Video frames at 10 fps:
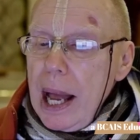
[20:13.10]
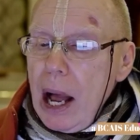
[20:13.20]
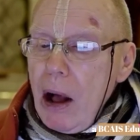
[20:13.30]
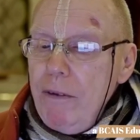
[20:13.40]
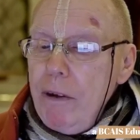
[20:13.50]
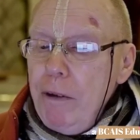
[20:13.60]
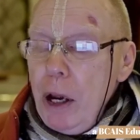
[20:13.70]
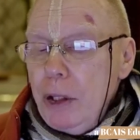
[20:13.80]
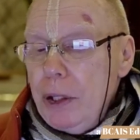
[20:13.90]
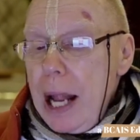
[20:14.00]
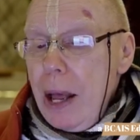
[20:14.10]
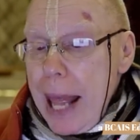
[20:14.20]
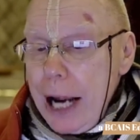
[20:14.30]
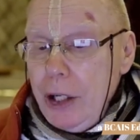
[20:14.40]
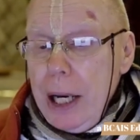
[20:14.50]
of a verse.
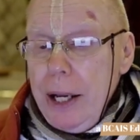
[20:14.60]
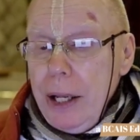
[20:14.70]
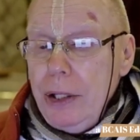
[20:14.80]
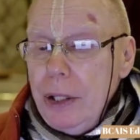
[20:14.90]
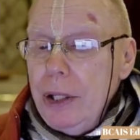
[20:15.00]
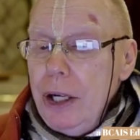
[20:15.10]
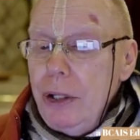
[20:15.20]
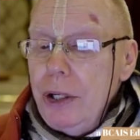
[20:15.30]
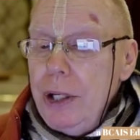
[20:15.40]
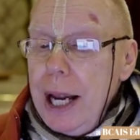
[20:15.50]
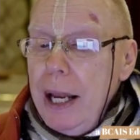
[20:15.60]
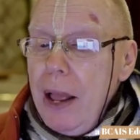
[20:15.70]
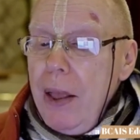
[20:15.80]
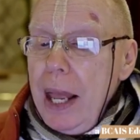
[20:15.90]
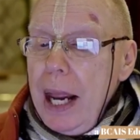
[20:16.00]
Now, actually, this is interesting.
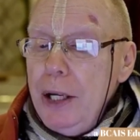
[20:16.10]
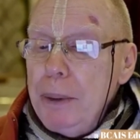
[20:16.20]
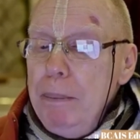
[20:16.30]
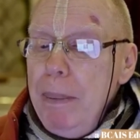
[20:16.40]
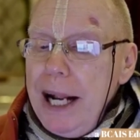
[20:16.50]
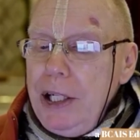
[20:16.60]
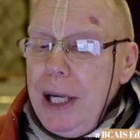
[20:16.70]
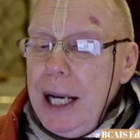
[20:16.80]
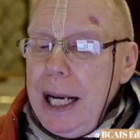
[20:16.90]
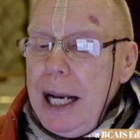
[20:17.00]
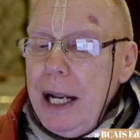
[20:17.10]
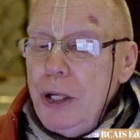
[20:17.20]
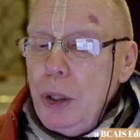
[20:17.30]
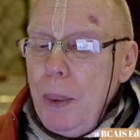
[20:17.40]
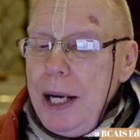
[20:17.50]
It's Madhya
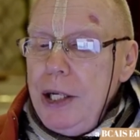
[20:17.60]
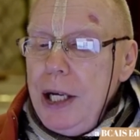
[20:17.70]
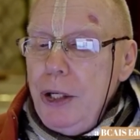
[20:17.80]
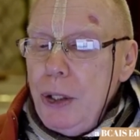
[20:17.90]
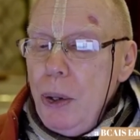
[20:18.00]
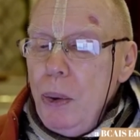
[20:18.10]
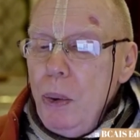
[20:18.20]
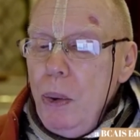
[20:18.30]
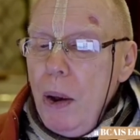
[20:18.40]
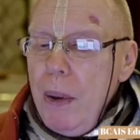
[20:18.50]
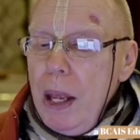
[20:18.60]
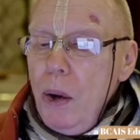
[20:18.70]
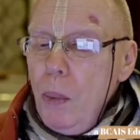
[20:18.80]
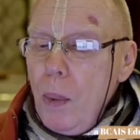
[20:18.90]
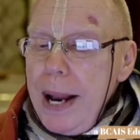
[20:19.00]
Lila 22,
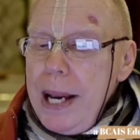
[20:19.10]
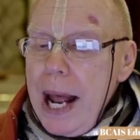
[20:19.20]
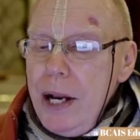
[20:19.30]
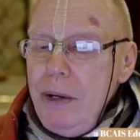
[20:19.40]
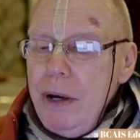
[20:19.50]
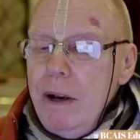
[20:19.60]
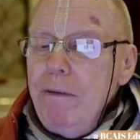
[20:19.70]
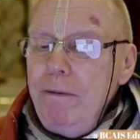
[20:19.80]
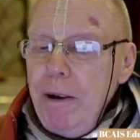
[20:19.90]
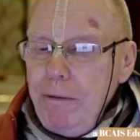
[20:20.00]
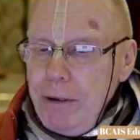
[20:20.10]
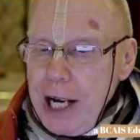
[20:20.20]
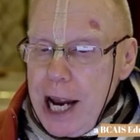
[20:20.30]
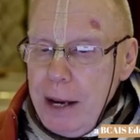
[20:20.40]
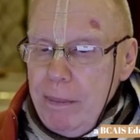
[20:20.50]

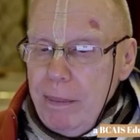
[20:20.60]
150.